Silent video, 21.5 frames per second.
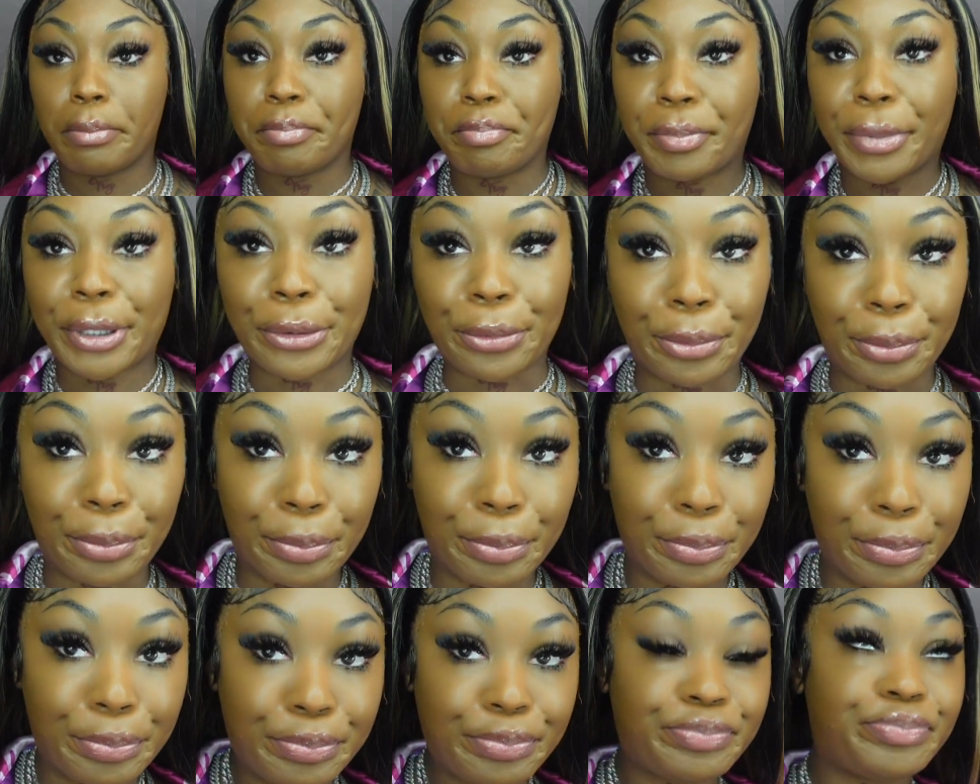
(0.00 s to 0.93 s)
boom.
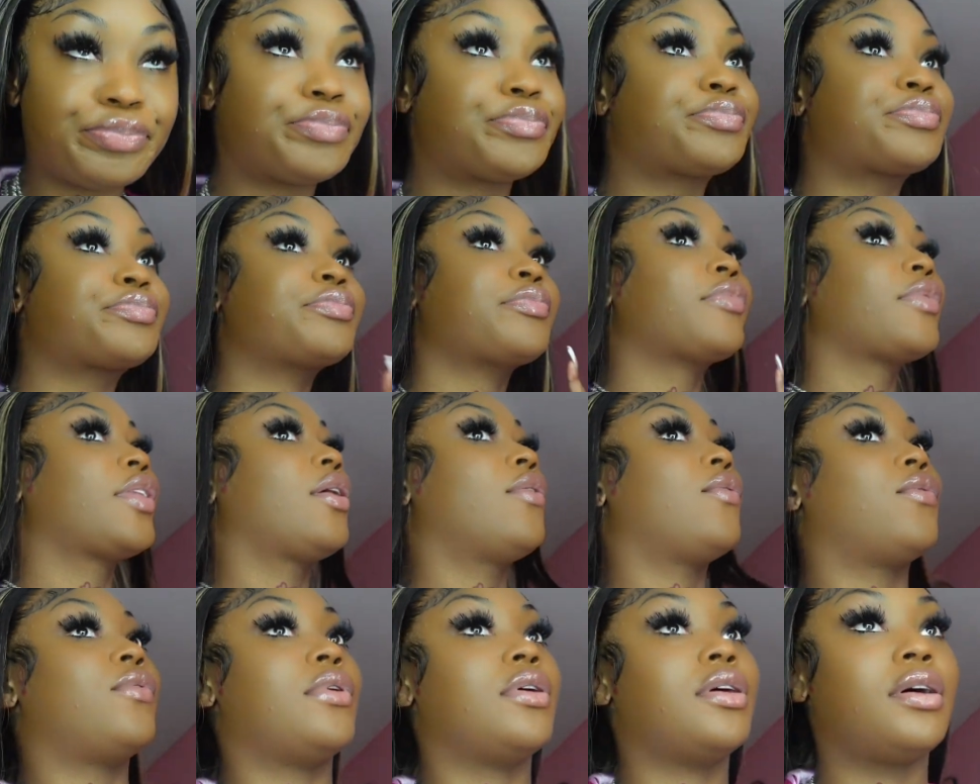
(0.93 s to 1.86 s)

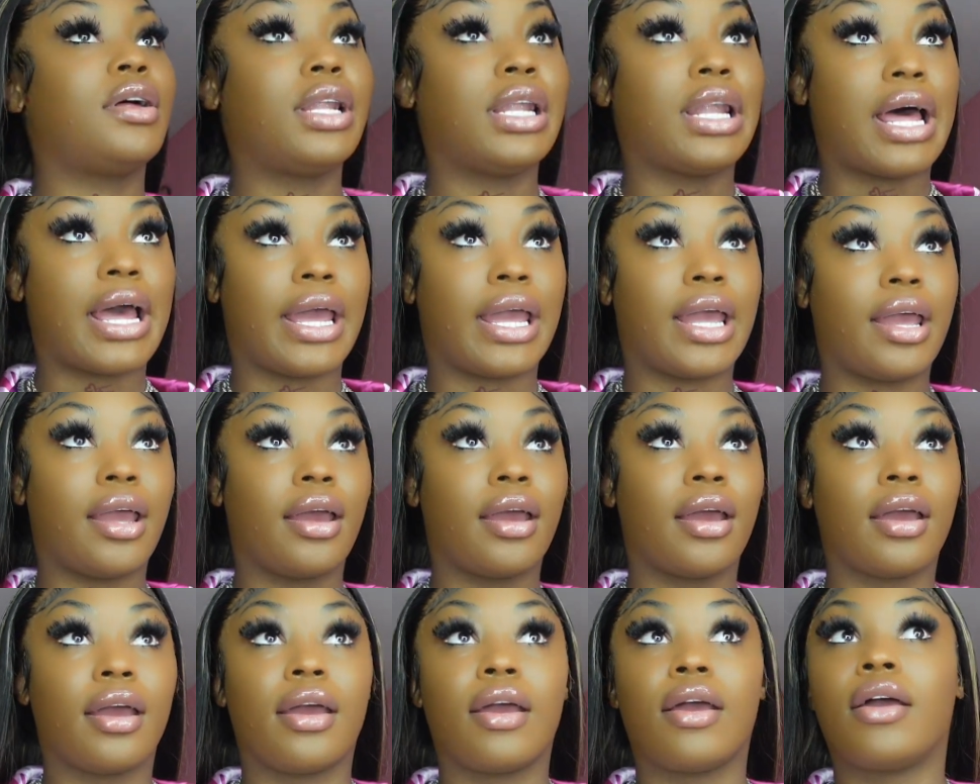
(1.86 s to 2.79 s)
Real light,
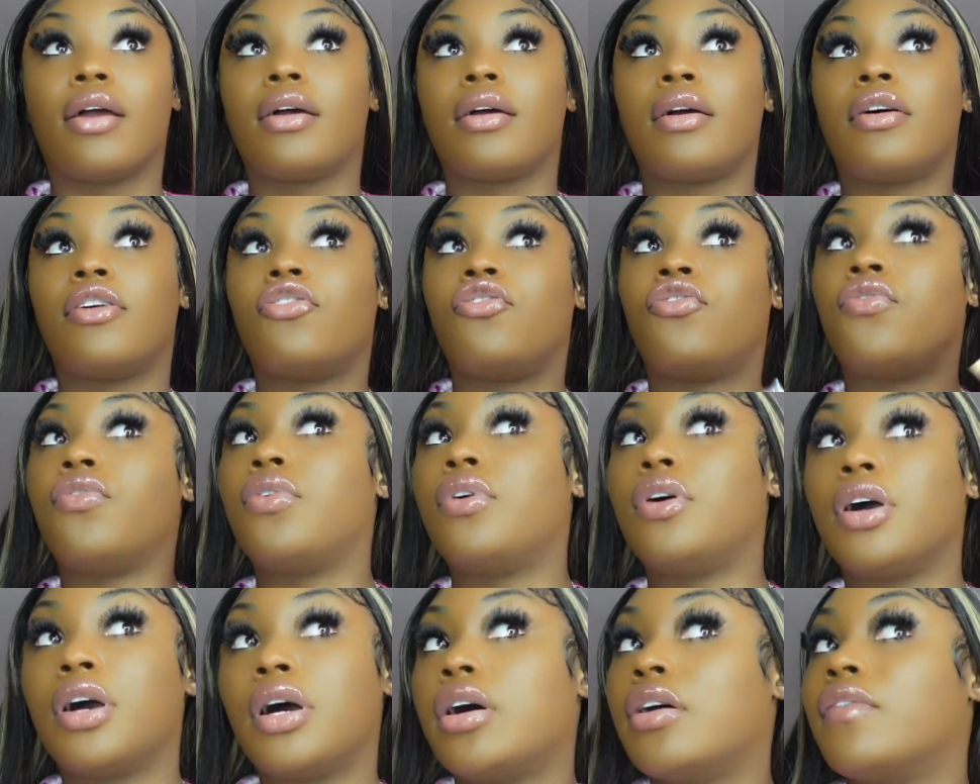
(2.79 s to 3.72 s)
full
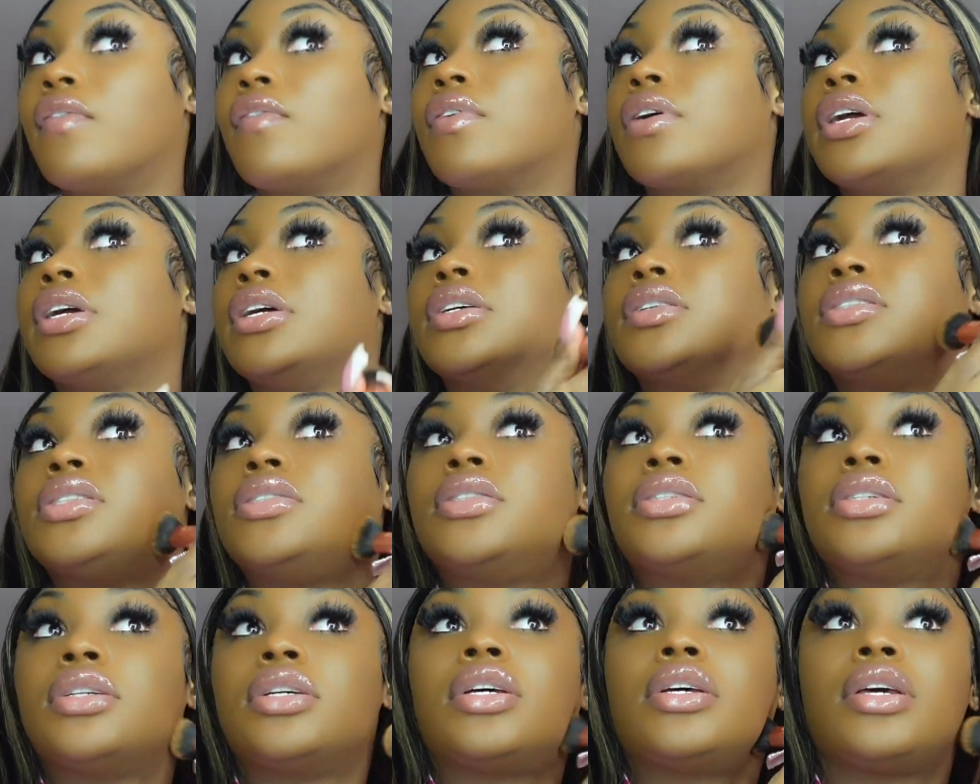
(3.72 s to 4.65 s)

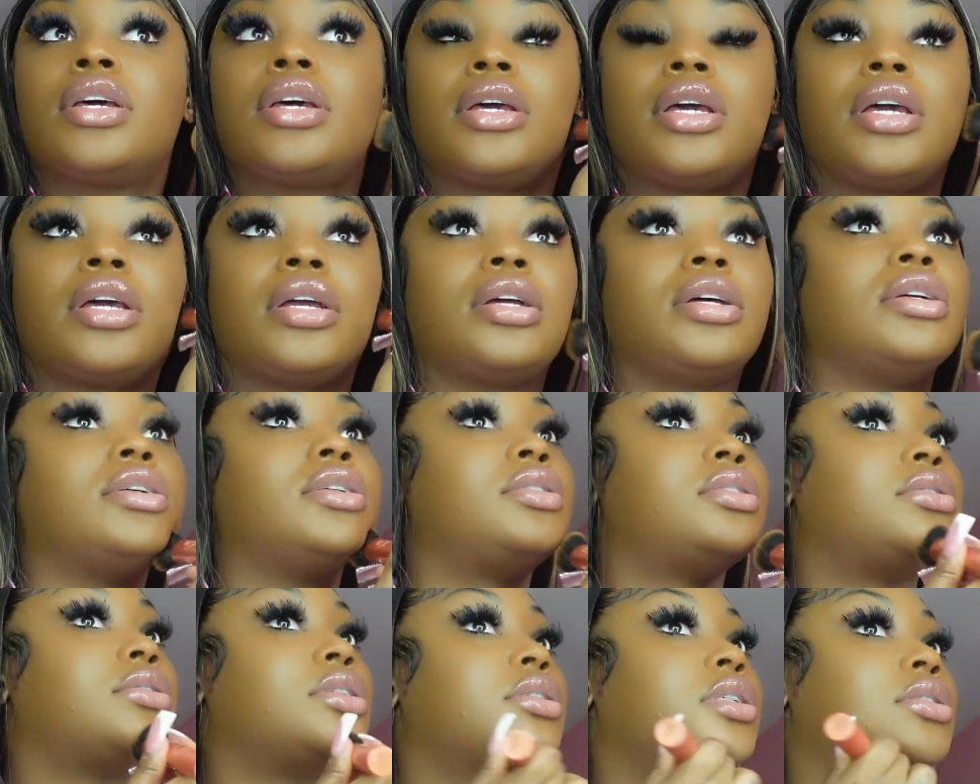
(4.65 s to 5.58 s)
coverage. And
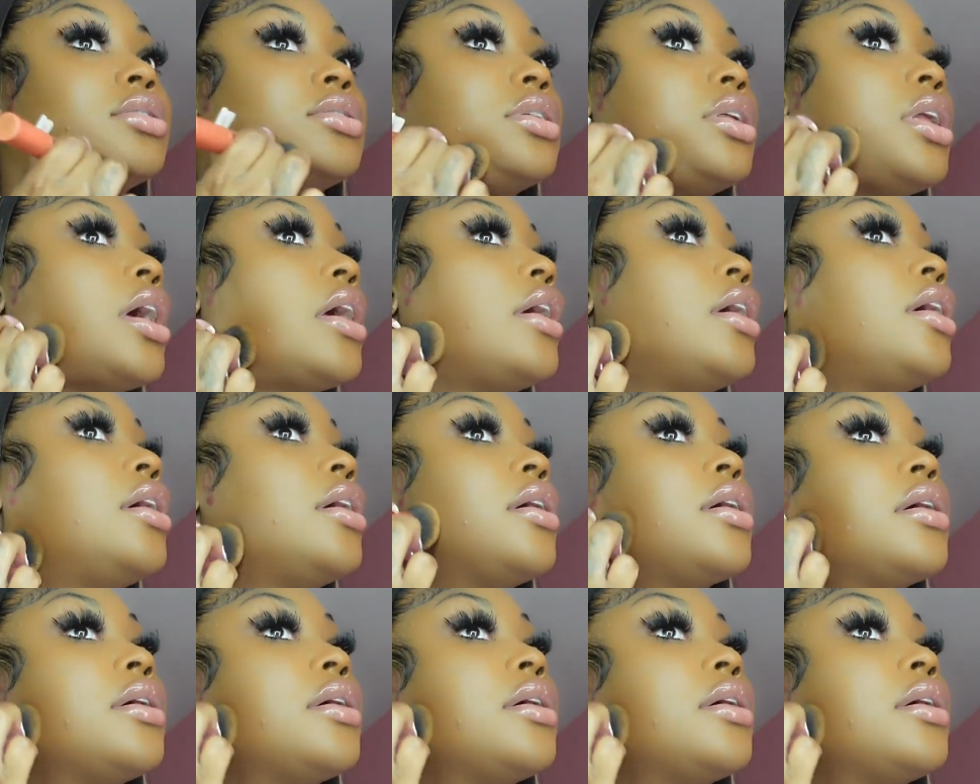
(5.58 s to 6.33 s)
it's just like,